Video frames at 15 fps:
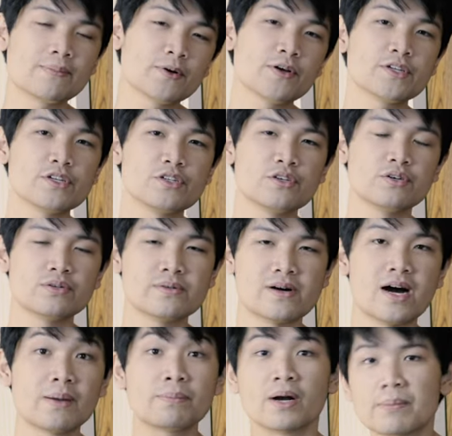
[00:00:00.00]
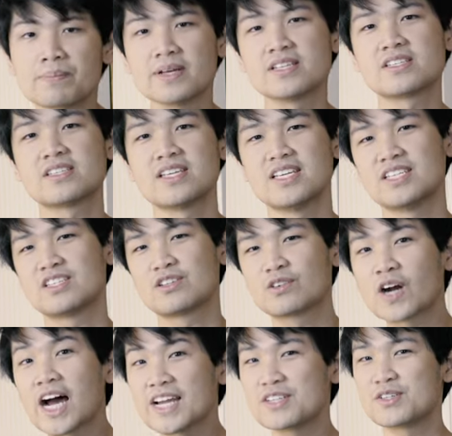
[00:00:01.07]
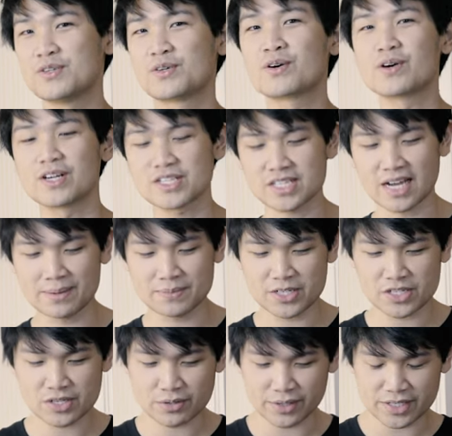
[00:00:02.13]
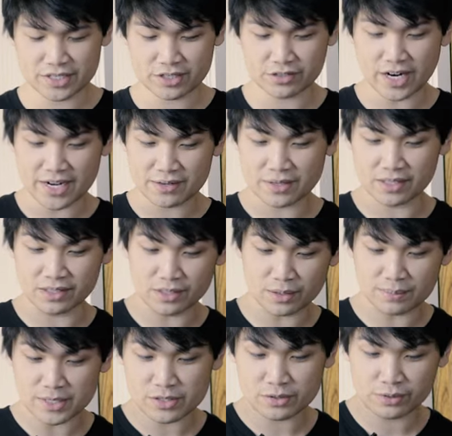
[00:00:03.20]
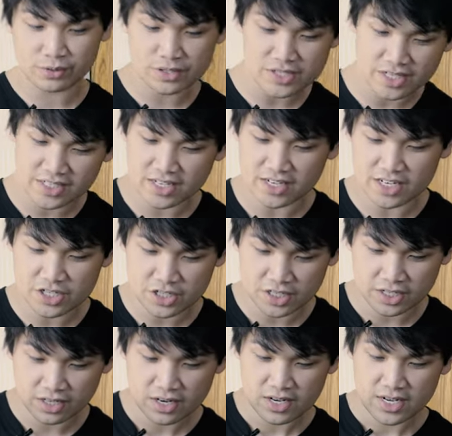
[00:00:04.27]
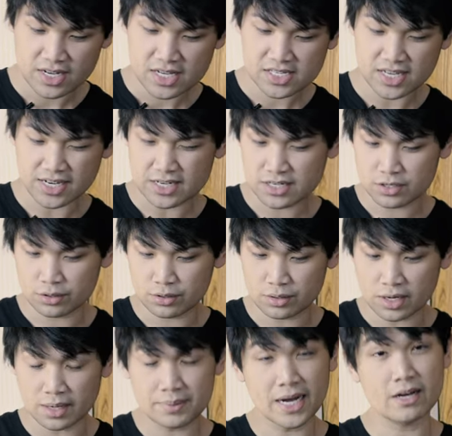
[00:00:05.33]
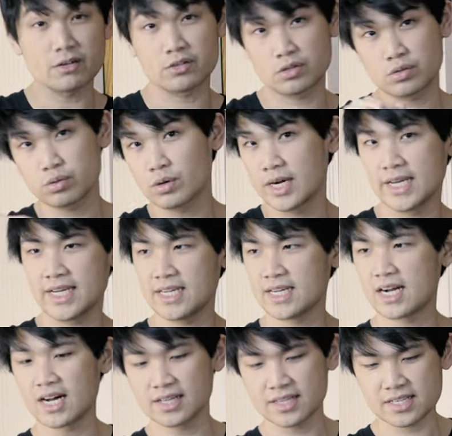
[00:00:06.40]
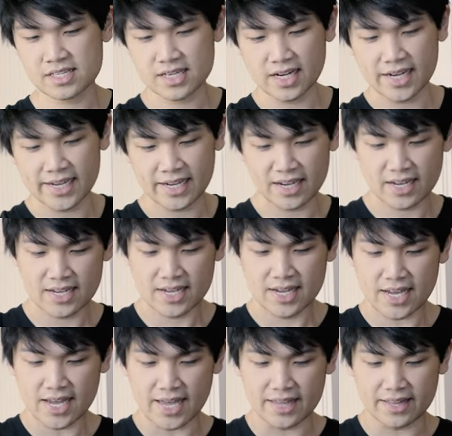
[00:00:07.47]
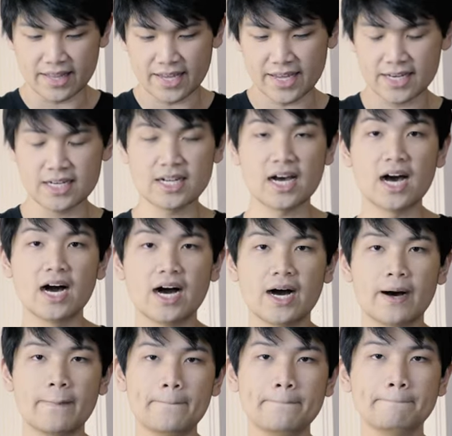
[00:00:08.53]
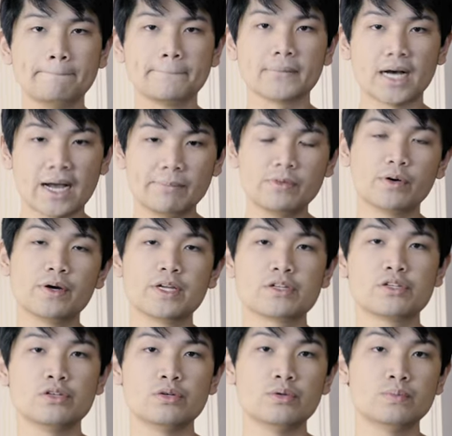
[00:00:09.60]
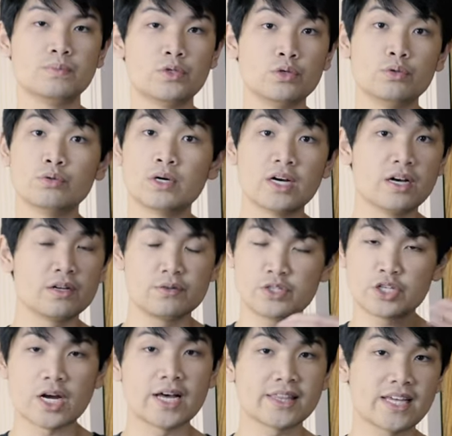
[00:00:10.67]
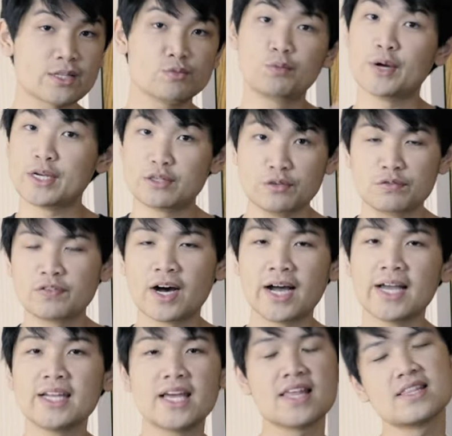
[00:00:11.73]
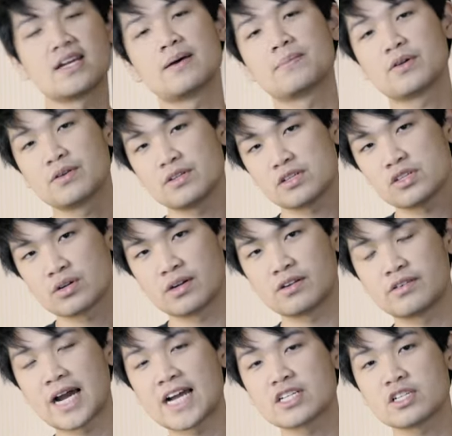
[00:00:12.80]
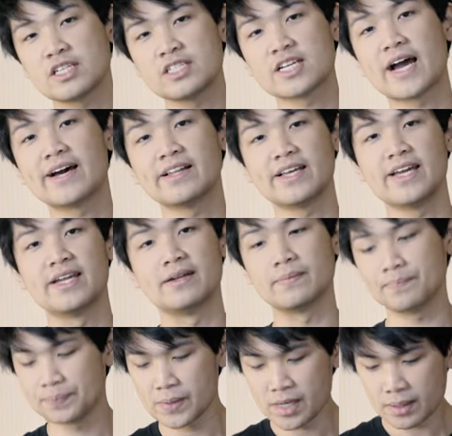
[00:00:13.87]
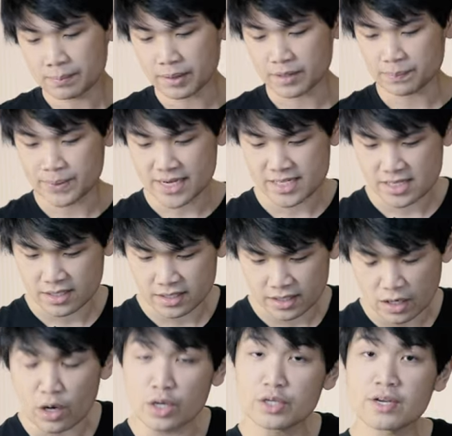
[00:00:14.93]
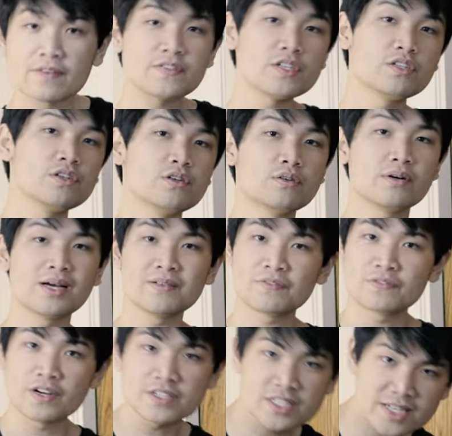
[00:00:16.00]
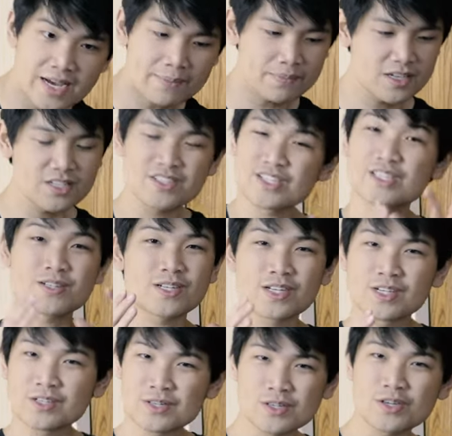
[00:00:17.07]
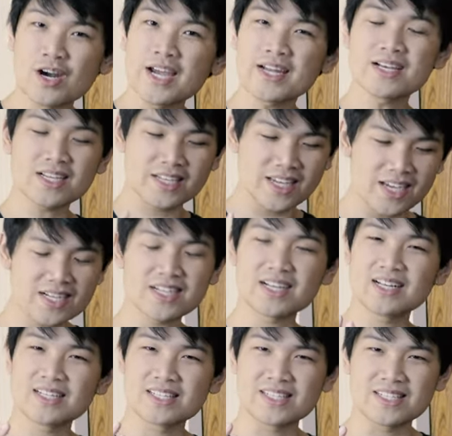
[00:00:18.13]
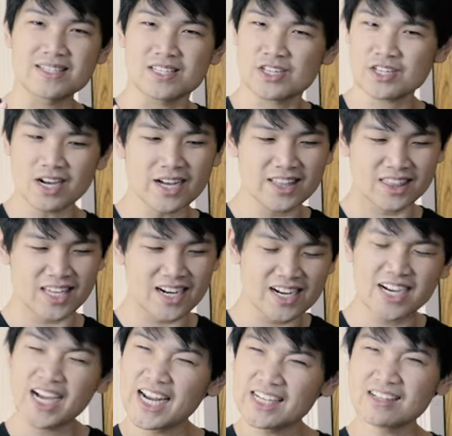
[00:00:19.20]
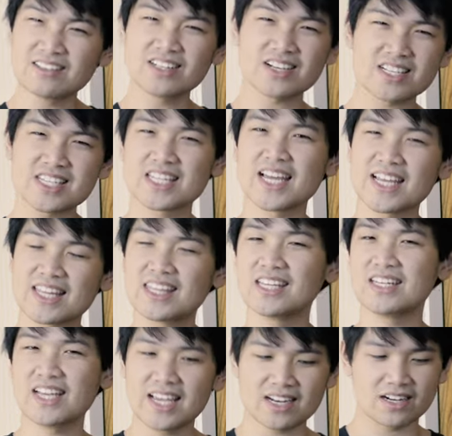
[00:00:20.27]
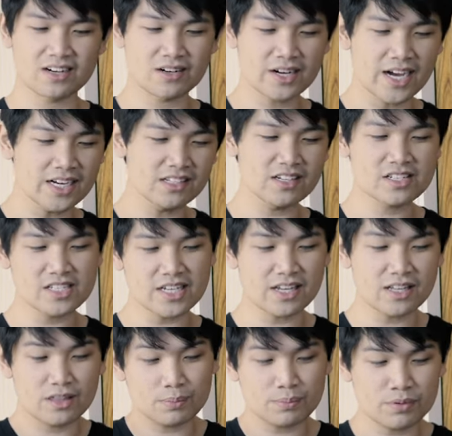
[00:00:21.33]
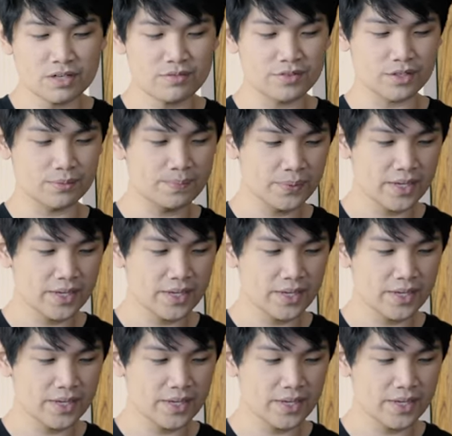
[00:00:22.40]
I'm going to do on purpose is grind too coarse. I'm just going to grind a little bit too coarse on the niche here, set it to about 20 on this guy, and then um, I'm going to do a shot that's way too fine, and then I'm going to sort of gradually dial in. But basically, all you have to do, first step, is just try to get a shot that kind of looks like the data or kind of looks like the preview.